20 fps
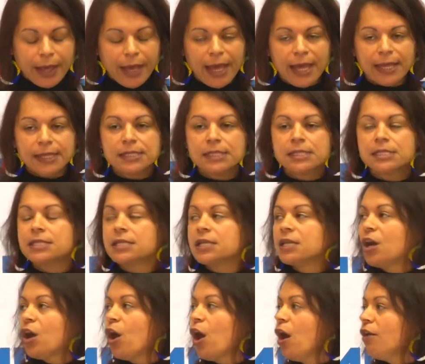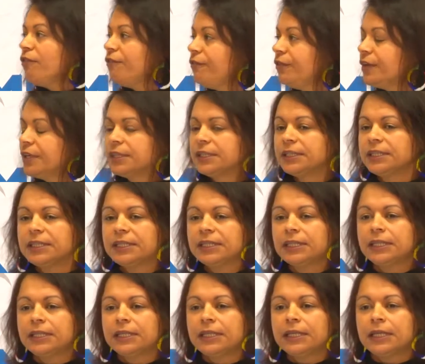And often,
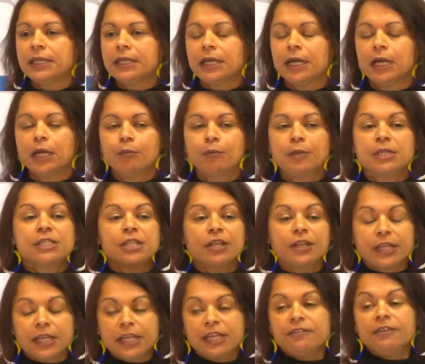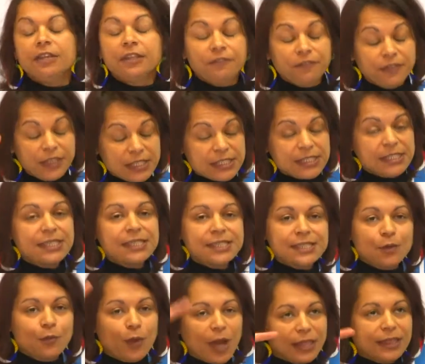um, so in the first, in
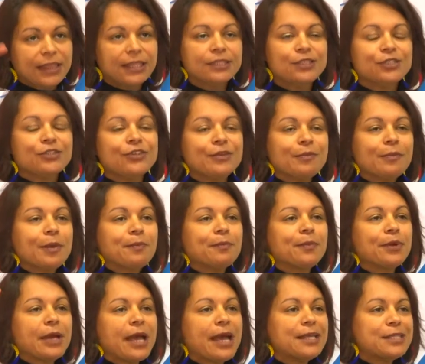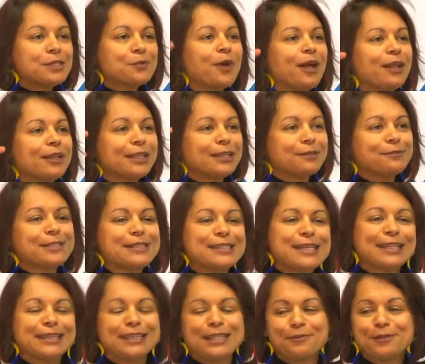the one thing to remember as well, there was
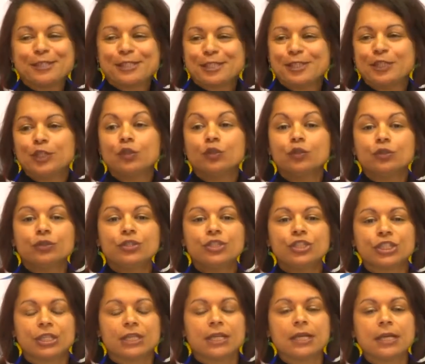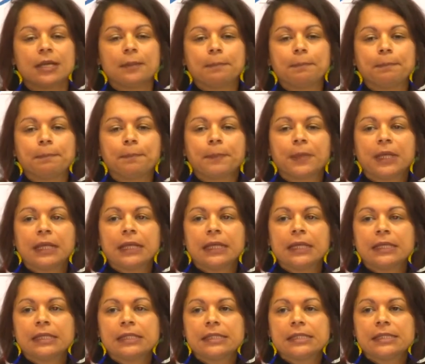that there was a huge um,
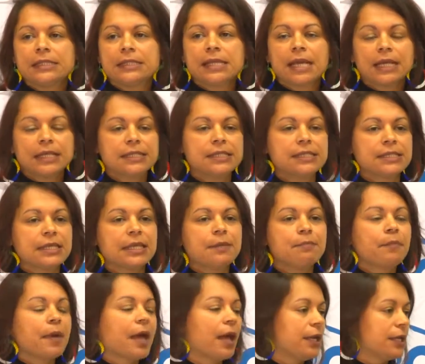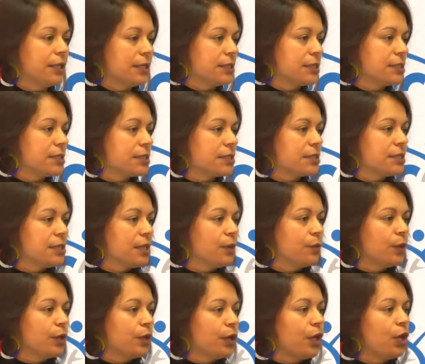sex imbalance. There
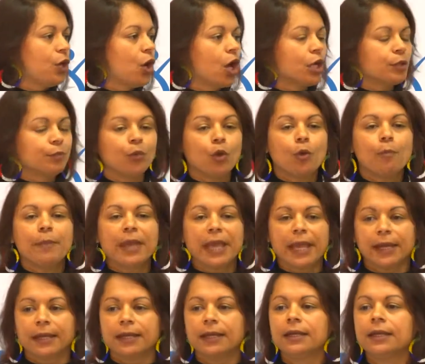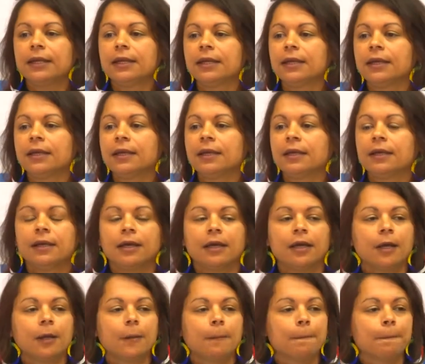were a lot more men
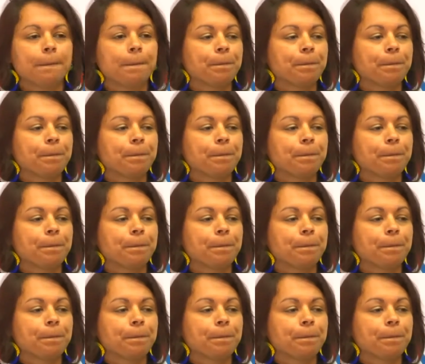um,